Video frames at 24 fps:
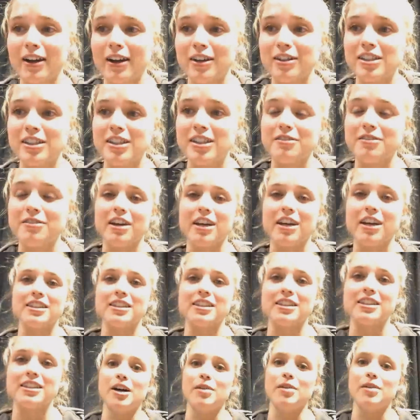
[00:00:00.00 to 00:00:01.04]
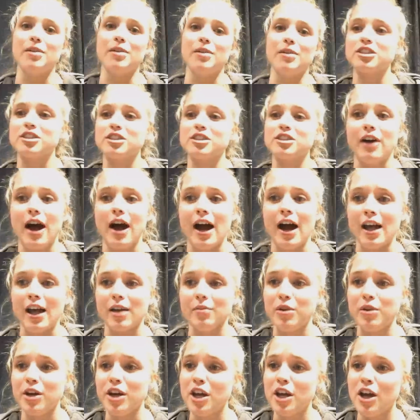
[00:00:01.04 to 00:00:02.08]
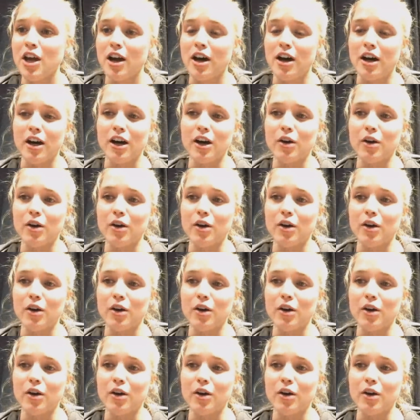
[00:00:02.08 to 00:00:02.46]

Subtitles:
back on defense. It's just a vibe.